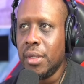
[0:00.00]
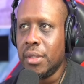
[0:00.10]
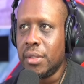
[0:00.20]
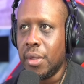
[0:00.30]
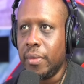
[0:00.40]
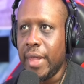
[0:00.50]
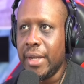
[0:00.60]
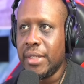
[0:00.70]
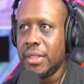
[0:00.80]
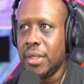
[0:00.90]
So that
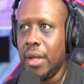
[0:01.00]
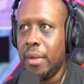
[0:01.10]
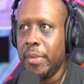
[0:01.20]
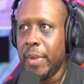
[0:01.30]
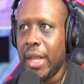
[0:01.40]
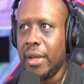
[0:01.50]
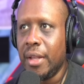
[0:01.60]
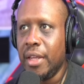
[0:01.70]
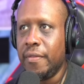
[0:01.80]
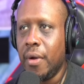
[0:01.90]
is Imane
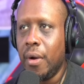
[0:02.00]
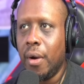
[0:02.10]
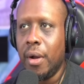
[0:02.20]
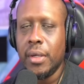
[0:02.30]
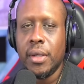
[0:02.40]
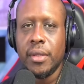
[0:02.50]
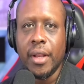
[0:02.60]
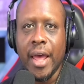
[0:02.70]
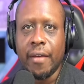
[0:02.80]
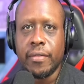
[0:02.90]
Khelif on the
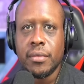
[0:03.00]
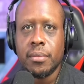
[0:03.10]
left.